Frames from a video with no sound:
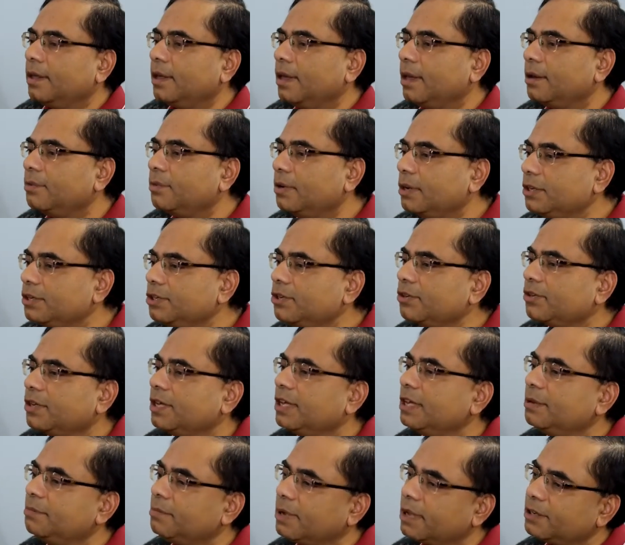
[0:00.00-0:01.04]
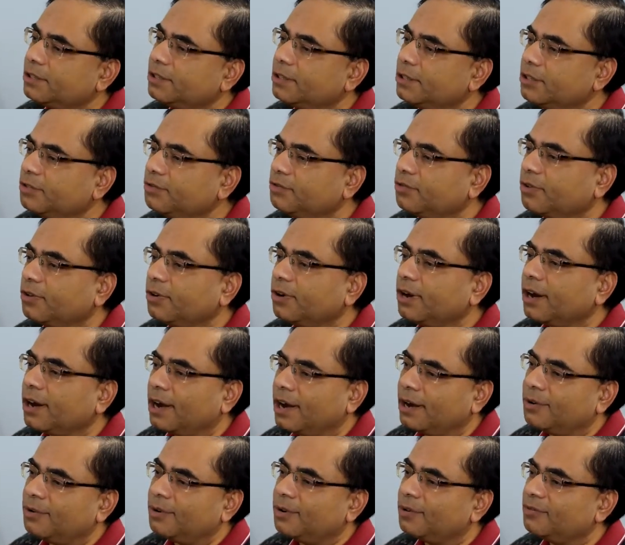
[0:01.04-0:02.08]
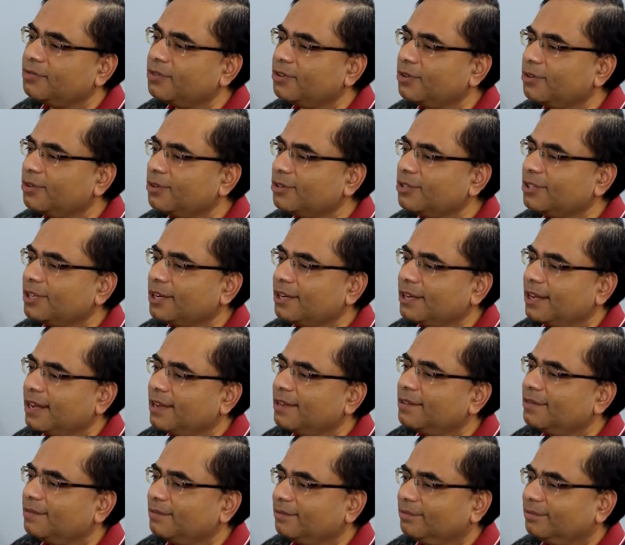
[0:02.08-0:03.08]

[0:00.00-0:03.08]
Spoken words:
And what's your key message for our viewers today?